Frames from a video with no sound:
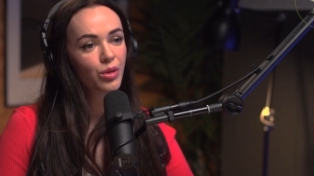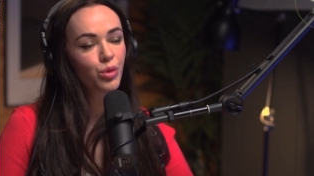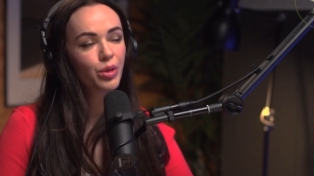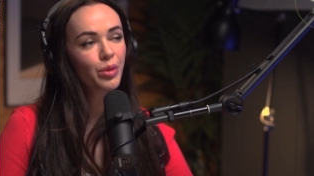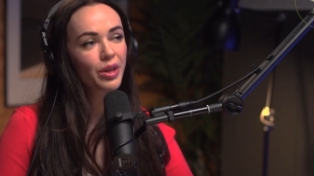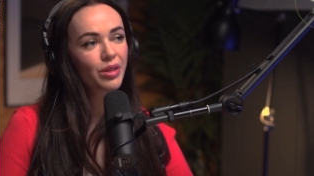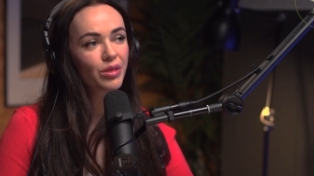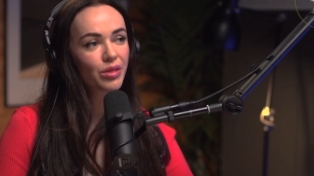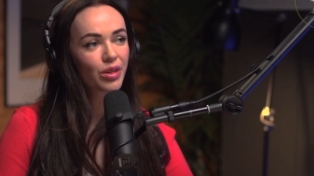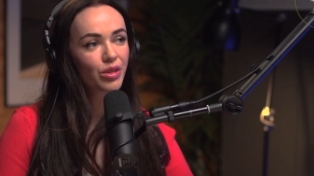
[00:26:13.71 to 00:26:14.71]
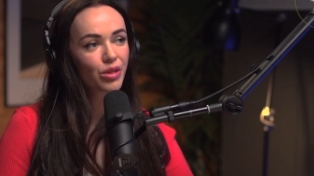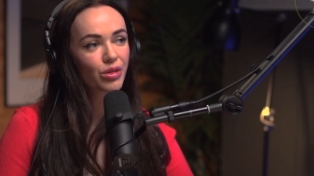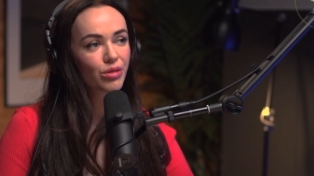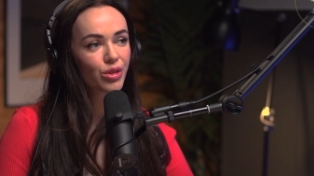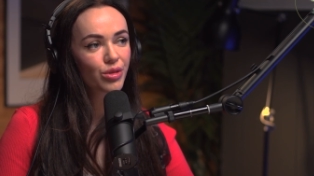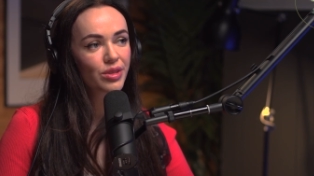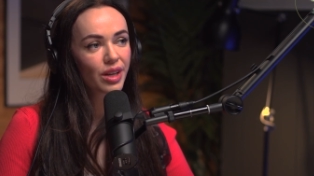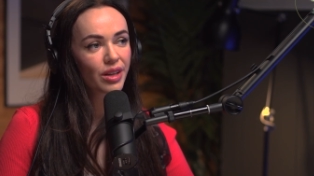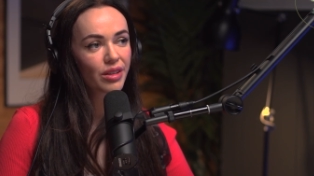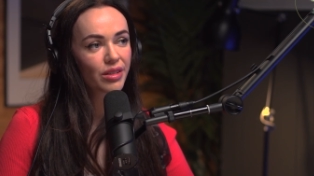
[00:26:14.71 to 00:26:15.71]
What about uh, you're
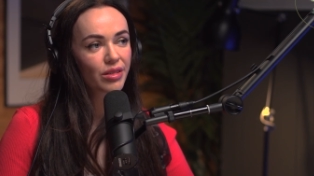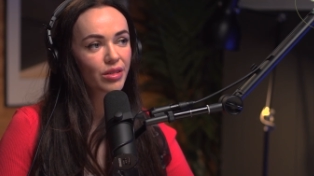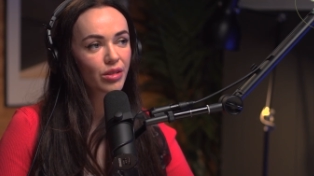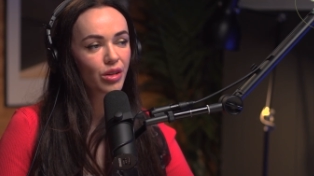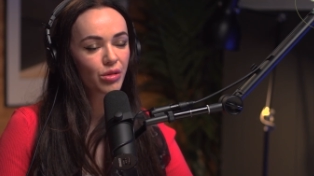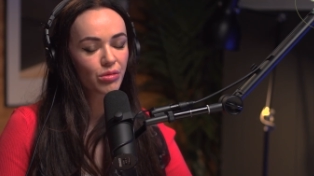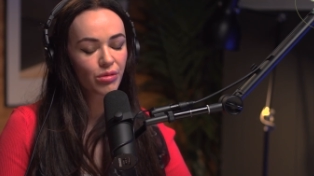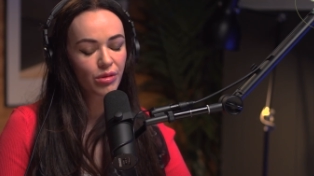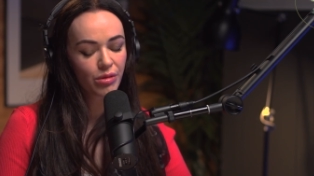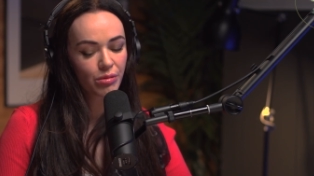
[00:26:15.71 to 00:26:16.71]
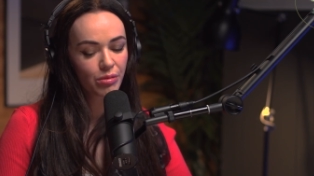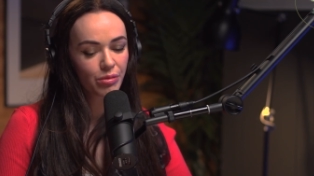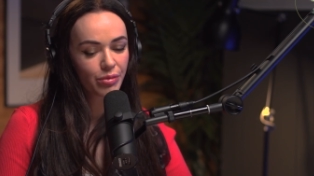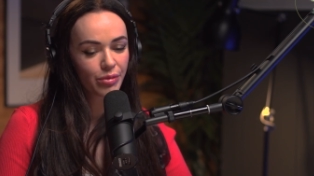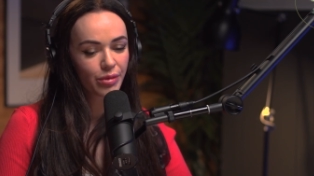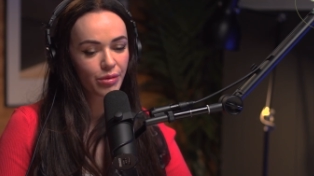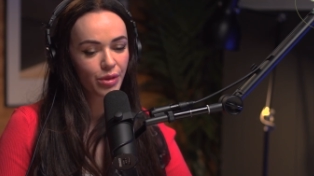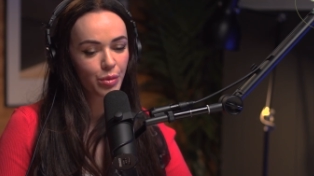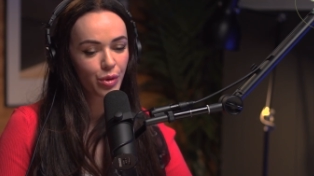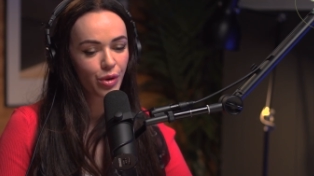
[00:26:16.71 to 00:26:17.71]
saying, you know,
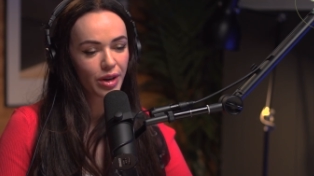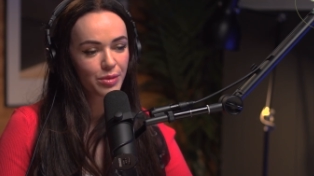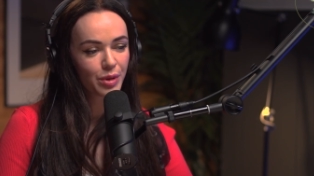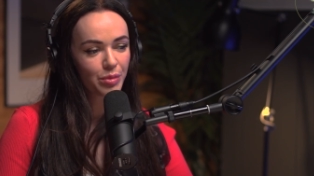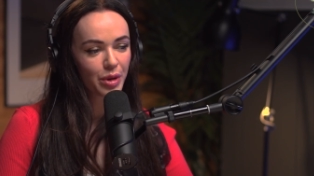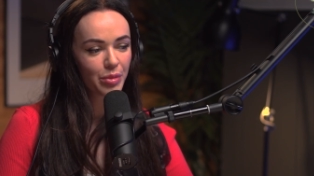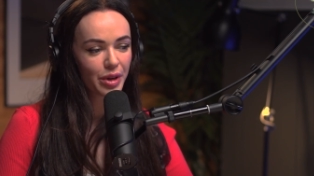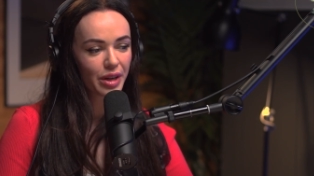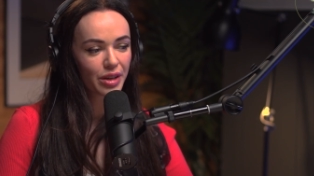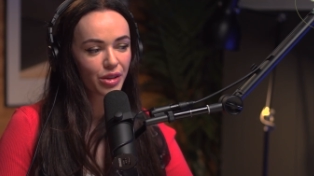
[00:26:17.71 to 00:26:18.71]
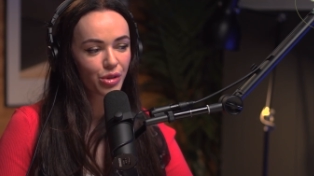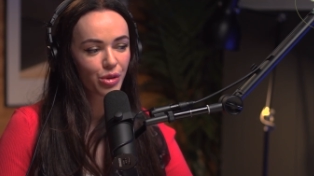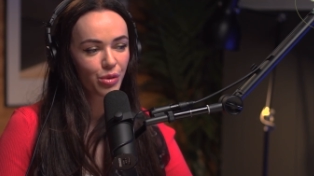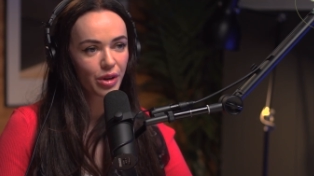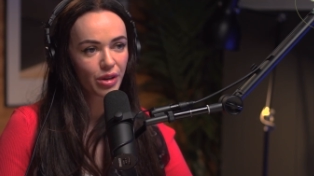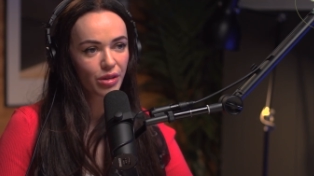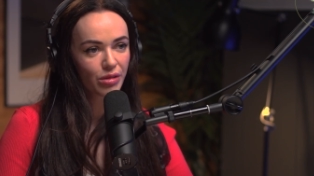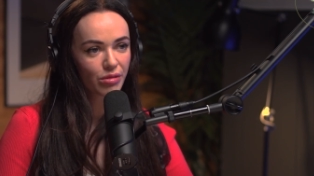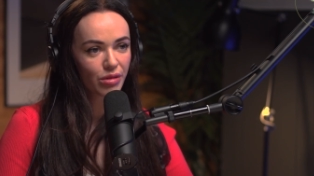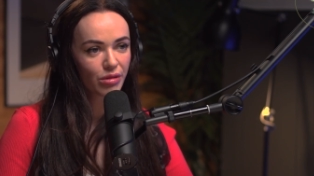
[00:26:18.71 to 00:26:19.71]
you progress bit by bit and your
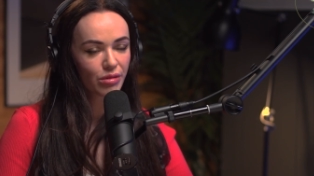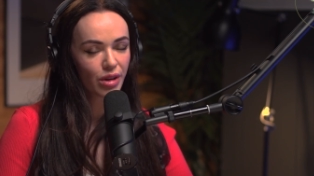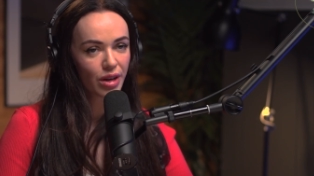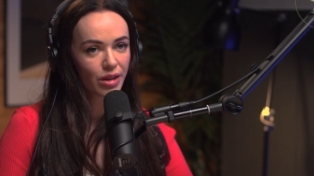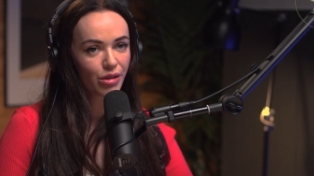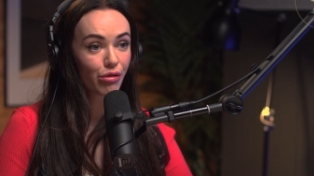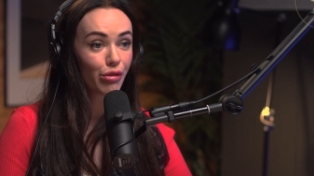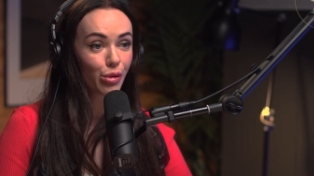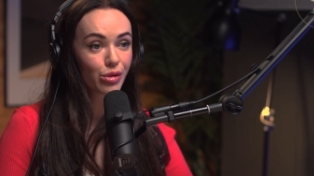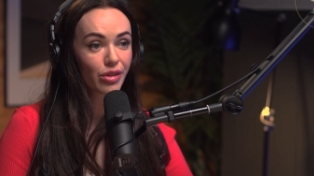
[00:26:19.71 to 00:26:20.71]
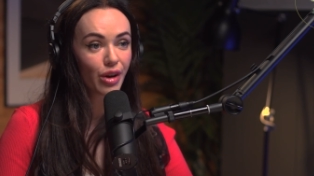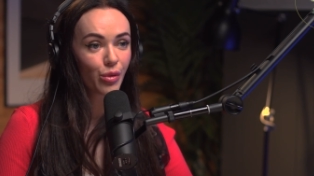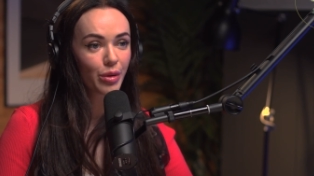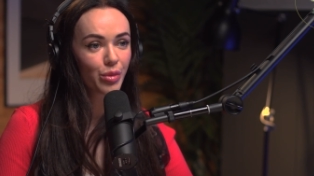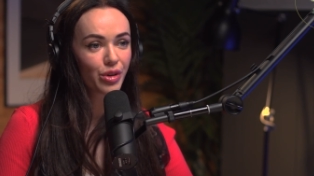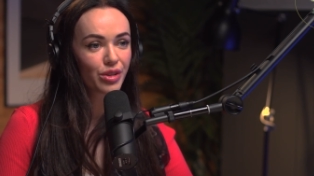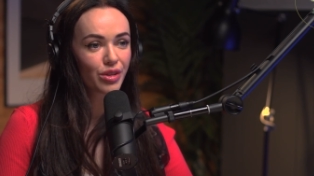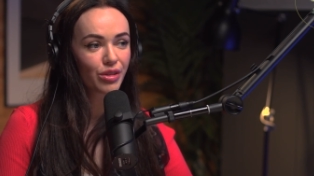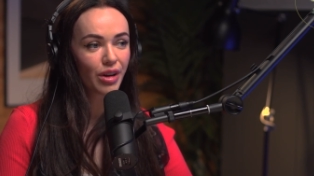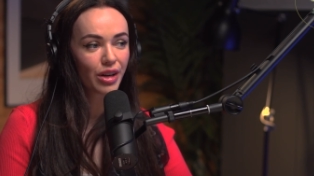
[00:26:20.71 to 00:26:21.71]
career uh, unfolded that way, but
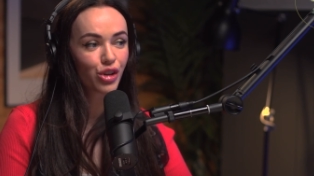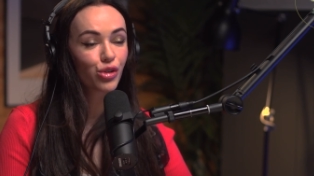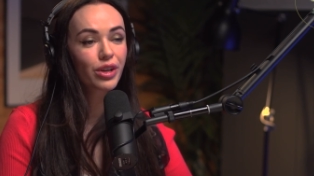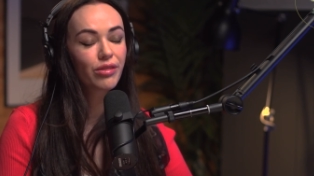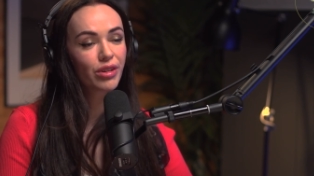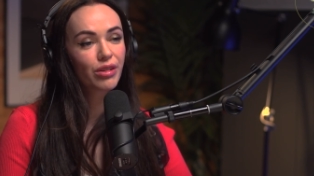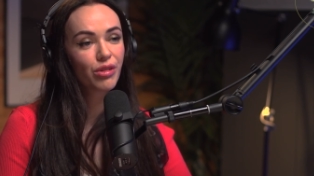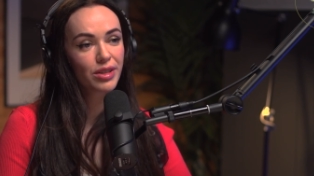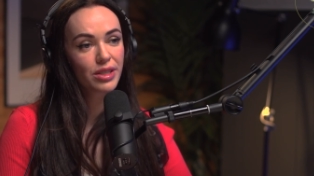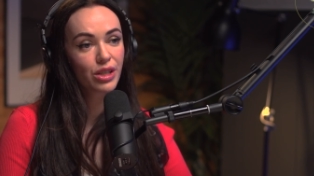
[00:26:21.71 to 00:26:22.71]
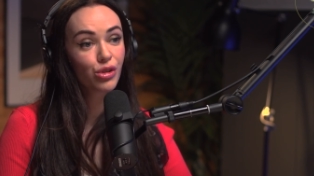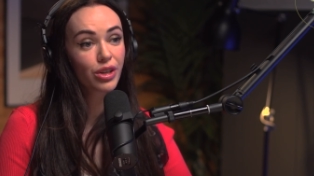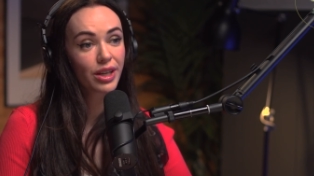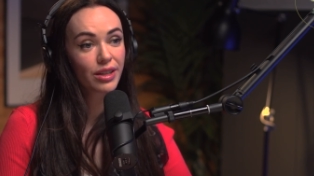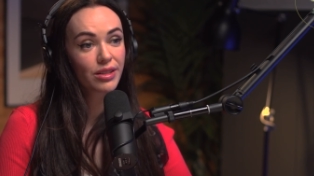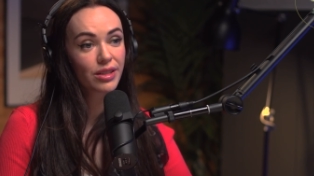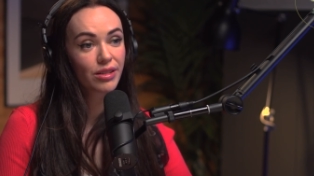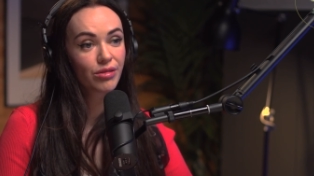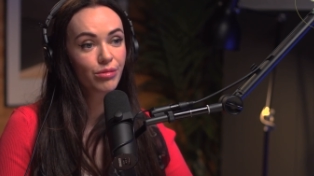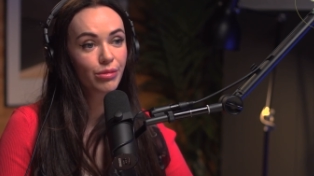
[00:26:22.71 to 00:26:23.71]
and you're giving advice to your kids
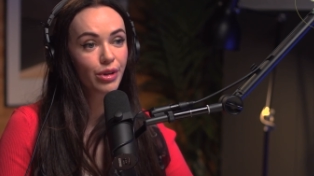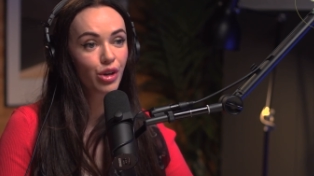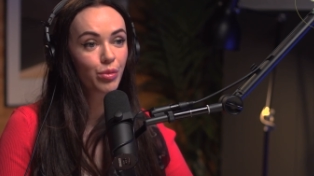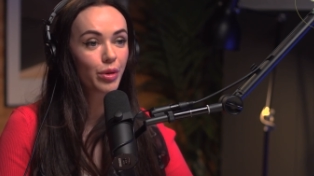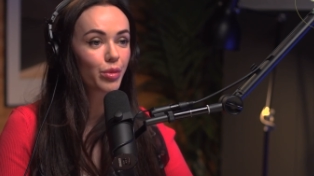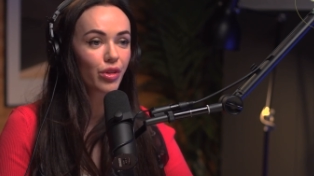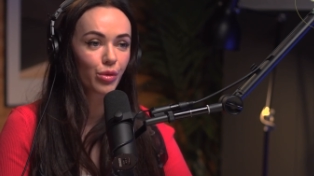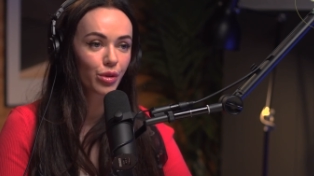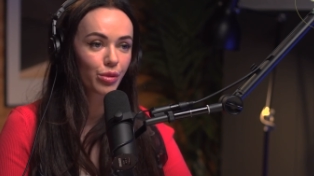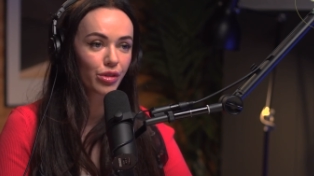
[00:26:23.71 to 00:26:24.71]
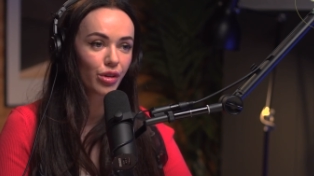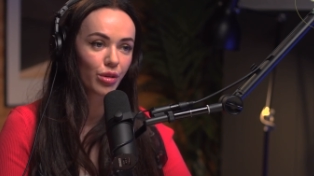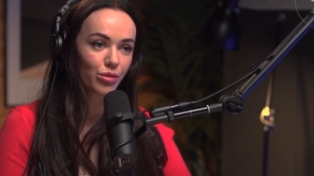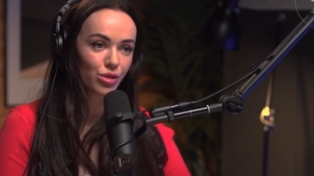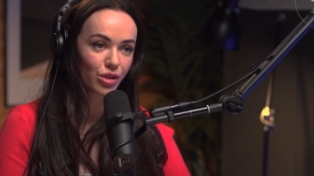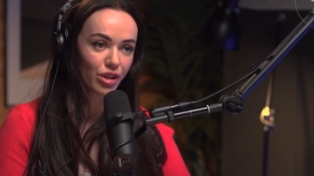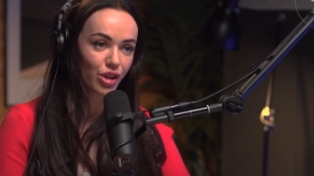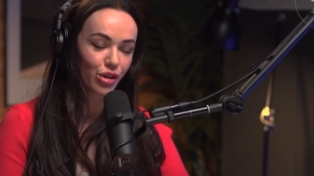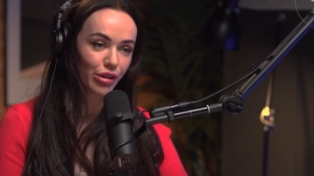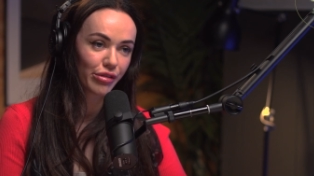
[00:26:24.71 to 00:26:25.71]
and you know people that work with you. I'm sure
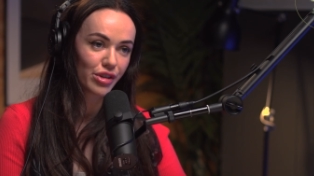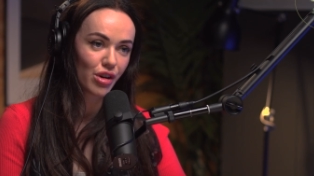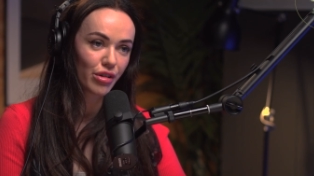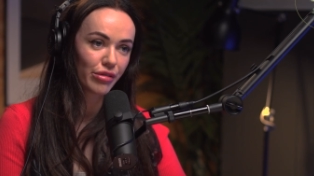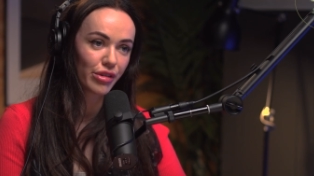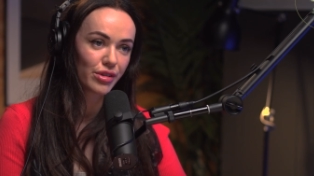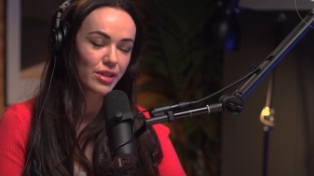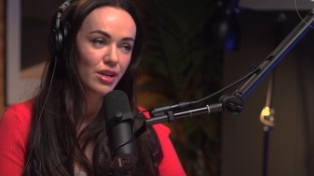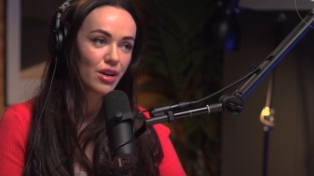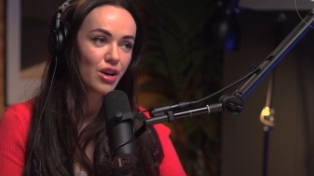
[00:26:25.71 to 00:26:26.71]
younger photographers.